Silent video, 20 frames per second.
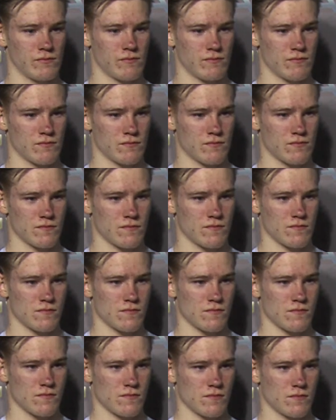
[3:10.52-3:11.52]

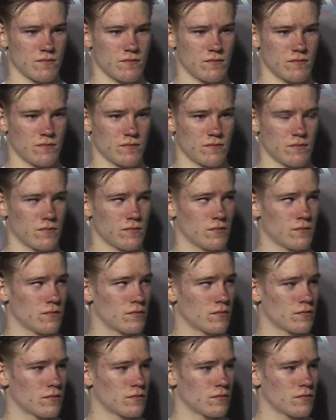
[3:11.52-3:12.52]

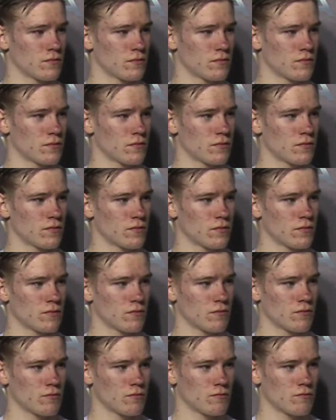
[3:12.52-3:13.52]

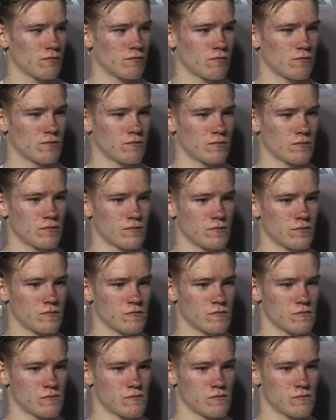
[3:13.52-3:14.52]

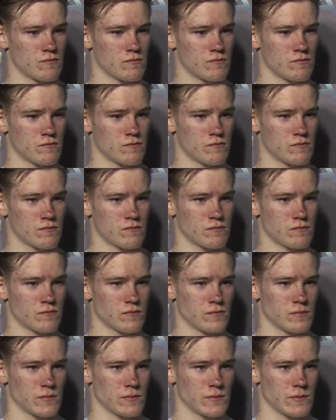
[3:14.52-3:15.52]

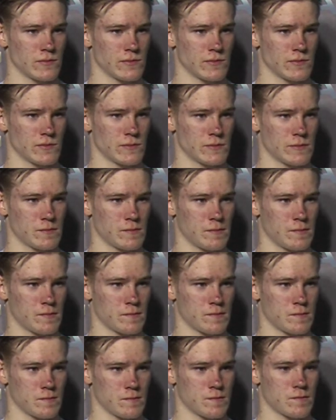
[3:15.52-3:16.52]

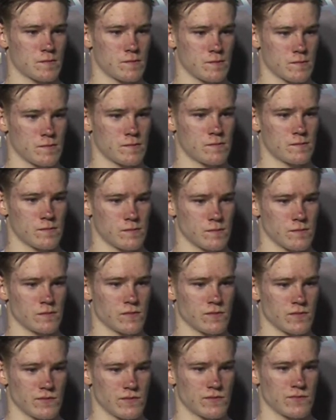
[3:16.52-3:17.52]

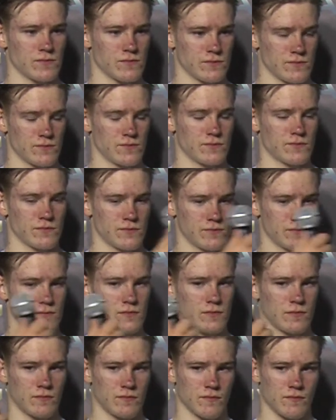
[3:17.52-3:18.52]
(silent)